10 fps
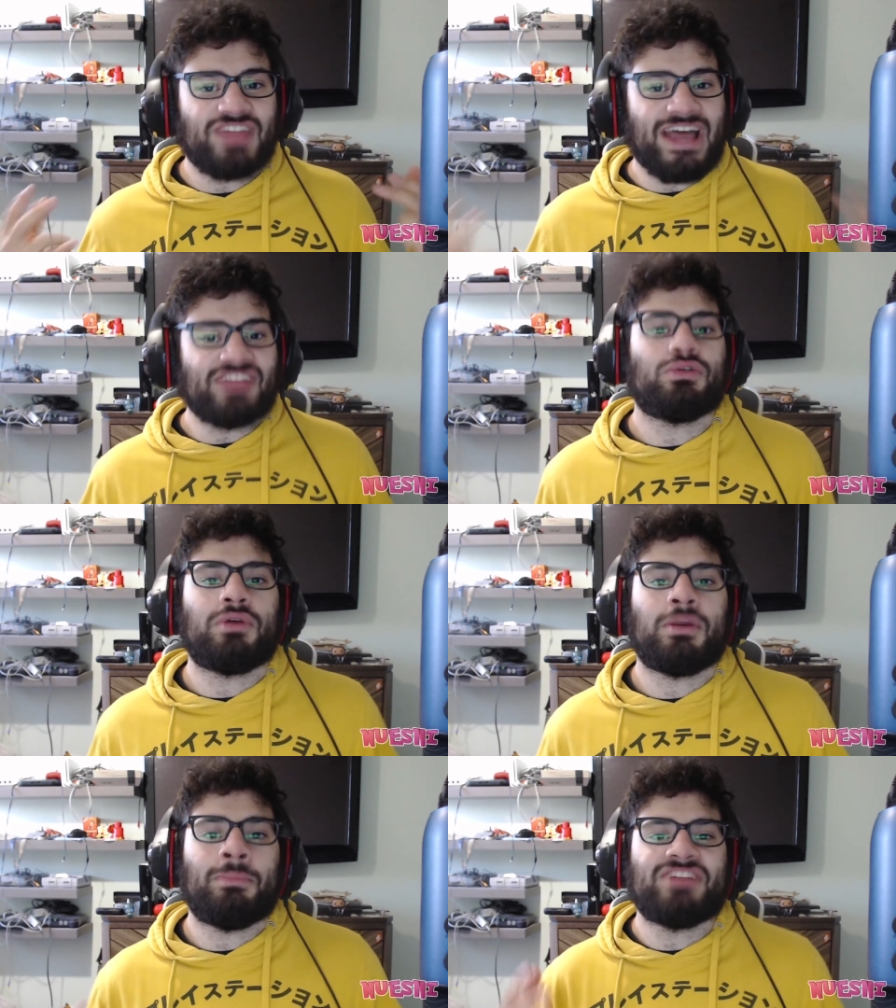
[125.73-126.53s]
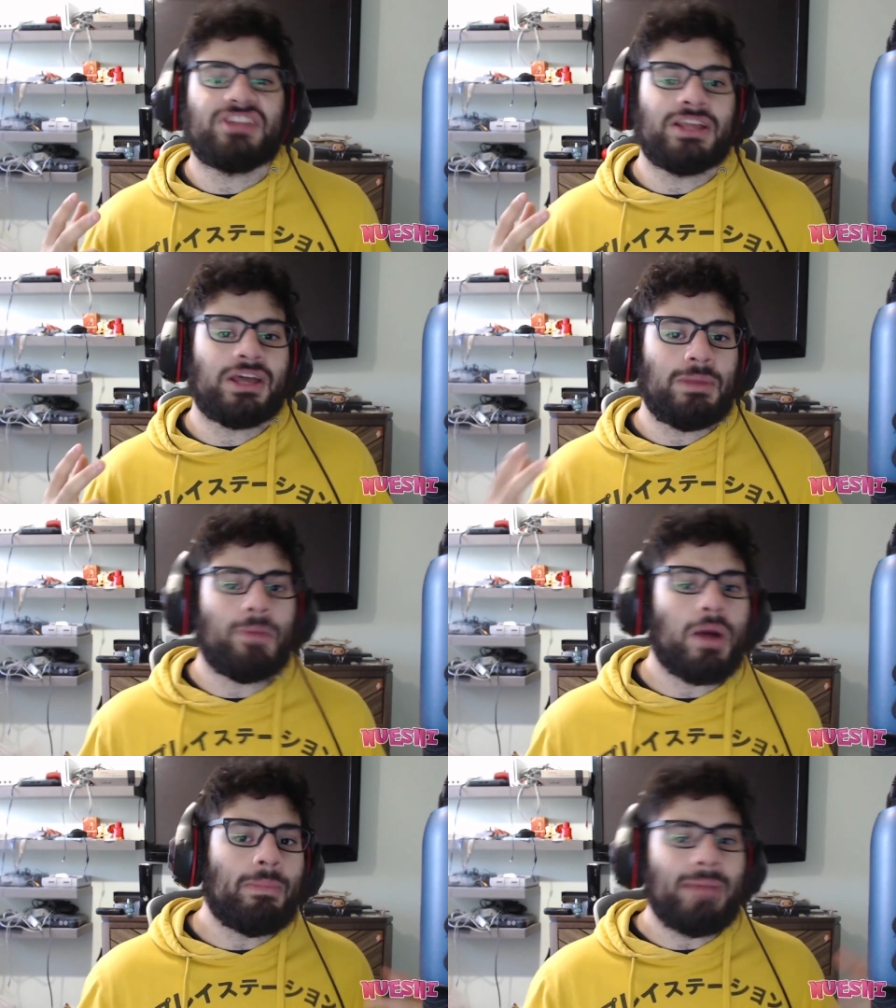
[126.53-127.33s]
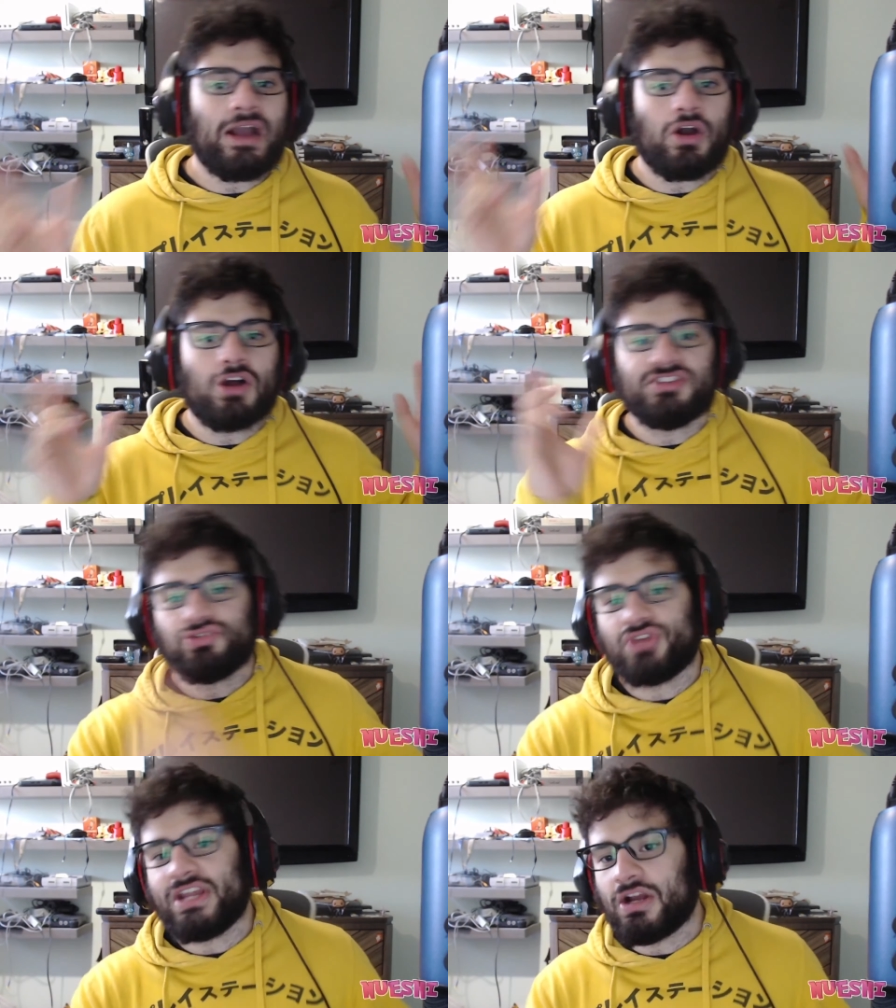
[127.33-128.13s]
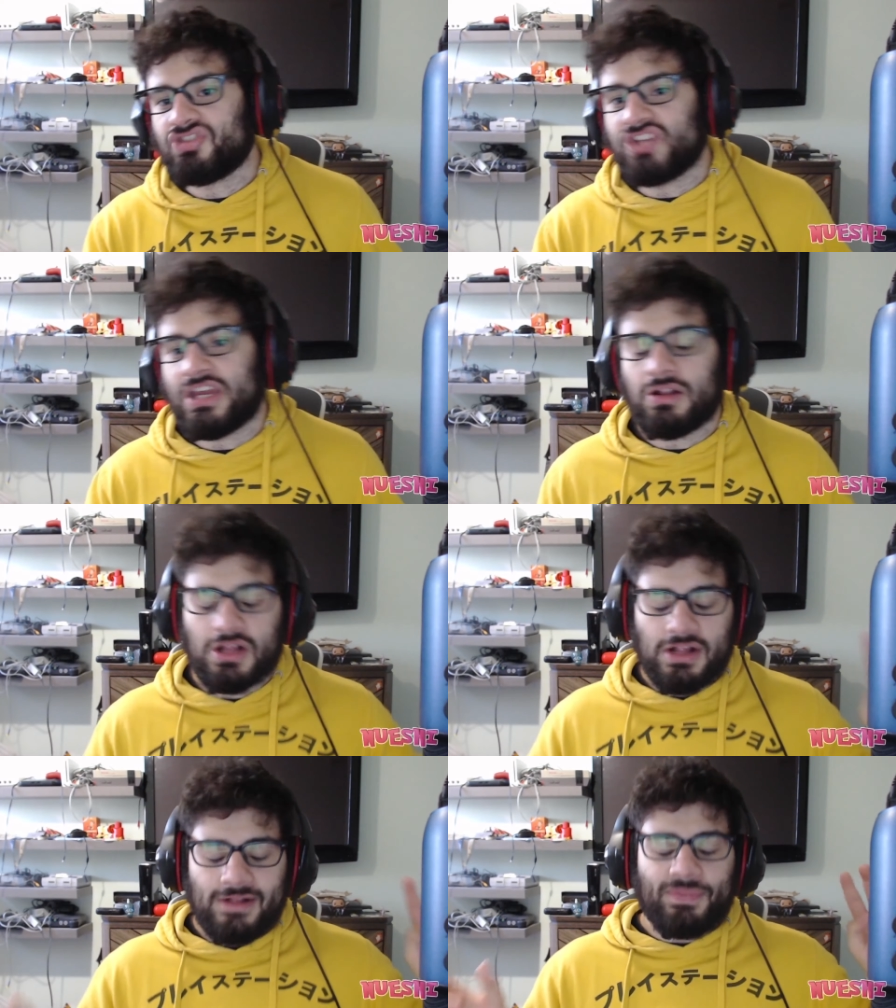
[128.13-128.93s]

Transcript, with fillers: that's when we're basically going to be popping back onto the trading card channel.